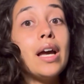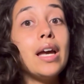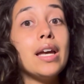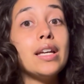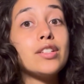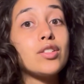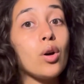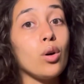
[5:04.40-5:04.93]

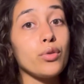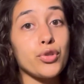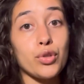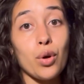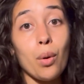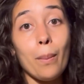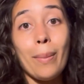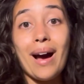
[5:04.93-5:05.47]
it's
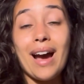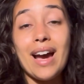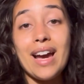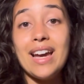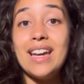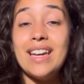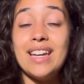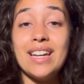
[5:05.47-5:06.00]
also
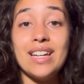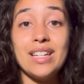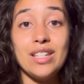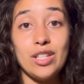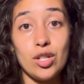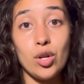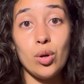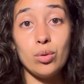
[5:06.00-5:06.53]
by
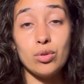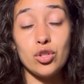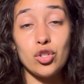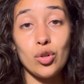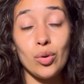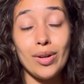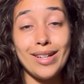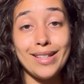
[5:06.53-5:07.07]
your own
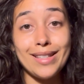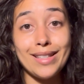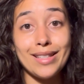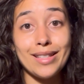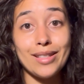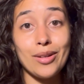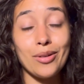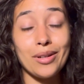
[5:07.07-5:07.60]

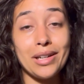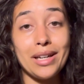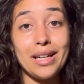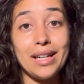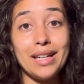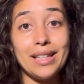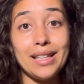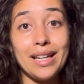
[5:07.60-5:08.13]
choice
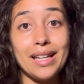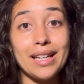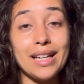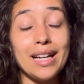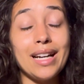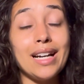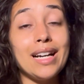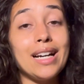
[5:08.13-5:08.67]
okay like
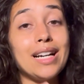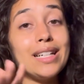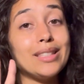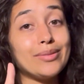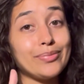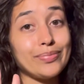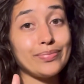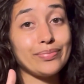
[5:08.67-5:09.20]

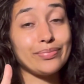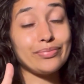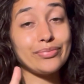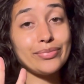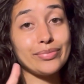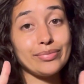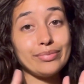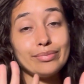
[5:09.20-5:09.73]

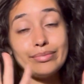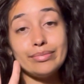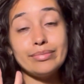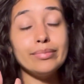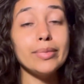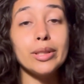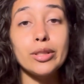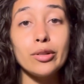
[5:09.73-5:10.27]

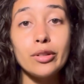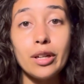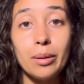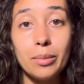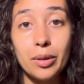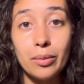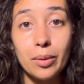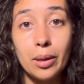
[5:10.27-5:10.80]
Mm, but don't get
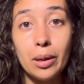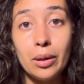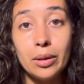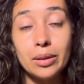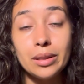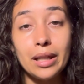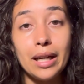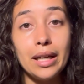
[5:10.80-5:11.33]
me
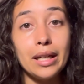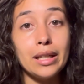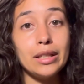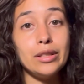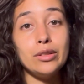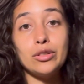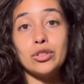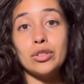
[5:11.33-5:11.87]
wrong, like
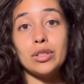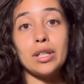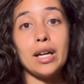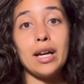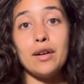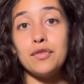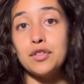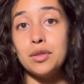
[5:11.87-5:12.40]
you shouldn't
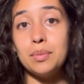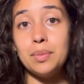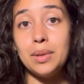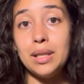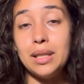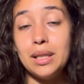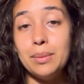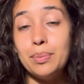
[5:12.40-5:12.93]
have to
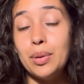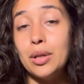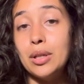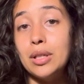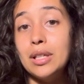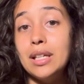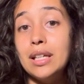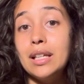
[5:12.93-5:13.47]
be
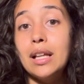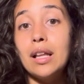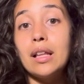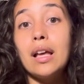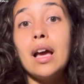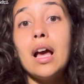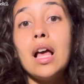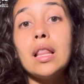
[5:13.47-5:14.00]
put, uh,
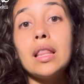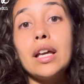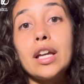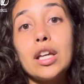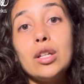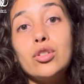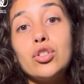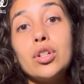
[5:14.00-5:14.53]

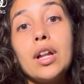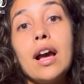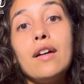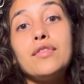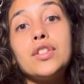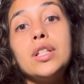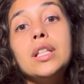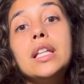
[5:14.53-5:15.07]
like you shouldn't have
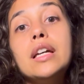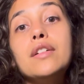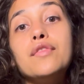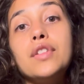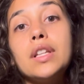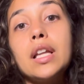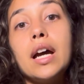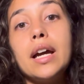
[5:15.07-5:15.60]
to live
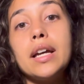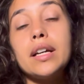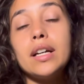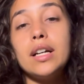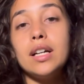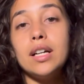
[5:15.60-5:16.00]
in like